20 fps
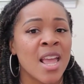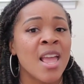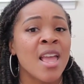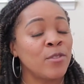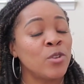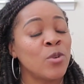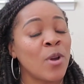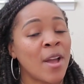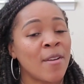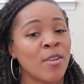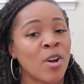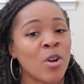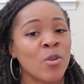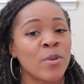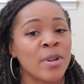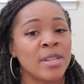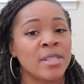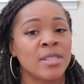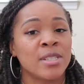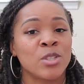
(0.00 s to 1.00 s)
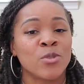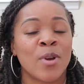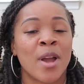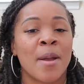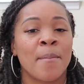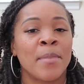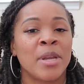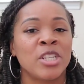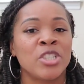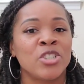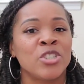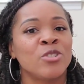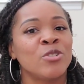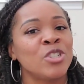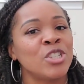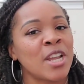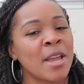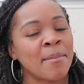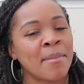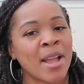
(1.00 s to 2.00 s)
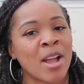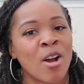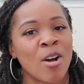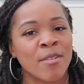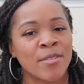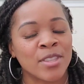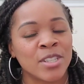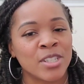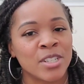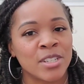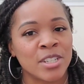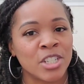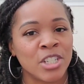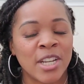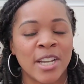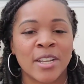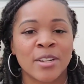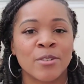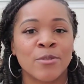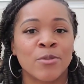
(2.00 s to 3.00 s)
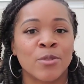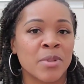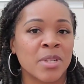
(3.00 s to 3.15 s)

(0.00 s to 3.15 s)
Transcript: If you have already subscribed, make sure you check back often to the channel